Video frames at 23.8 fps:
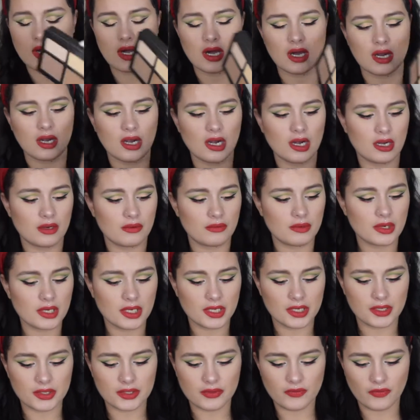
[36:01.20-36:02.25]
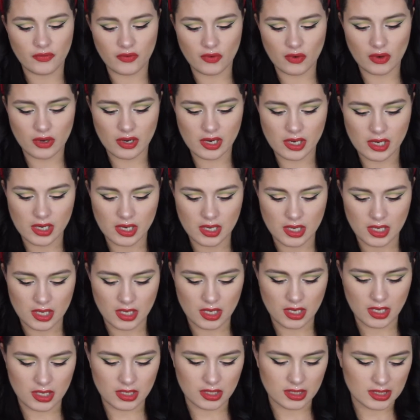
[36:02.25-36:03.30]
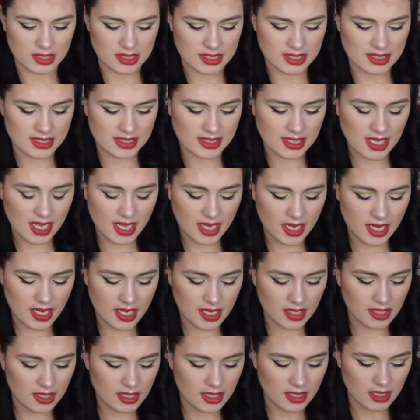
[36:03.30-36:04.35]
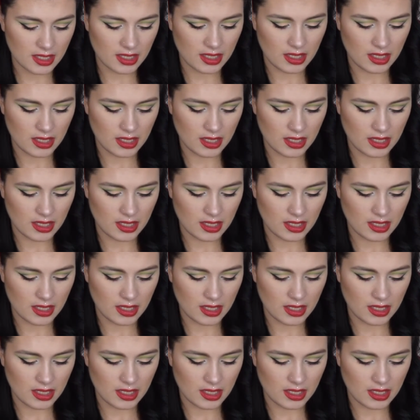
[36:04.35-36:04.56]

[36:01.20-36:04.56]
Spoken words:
are really good for setting.